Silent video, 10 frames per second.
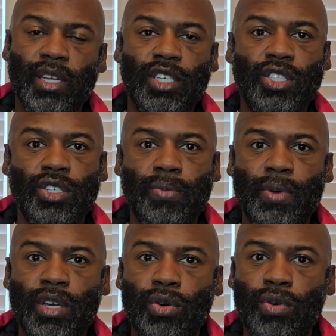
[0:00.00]
It should
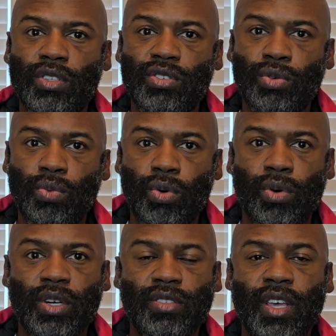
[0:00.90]
be going
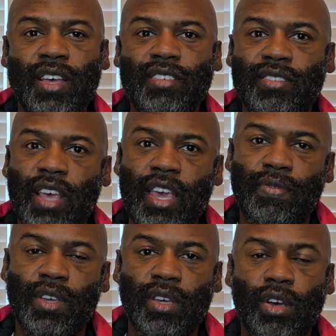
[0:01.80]
towards
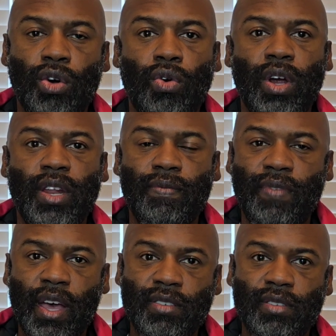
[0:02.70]
saving or in
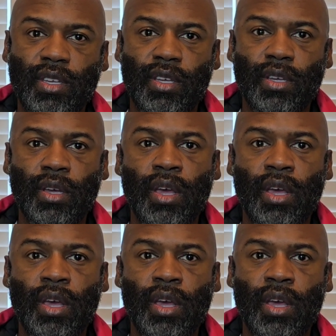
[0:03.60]
investing.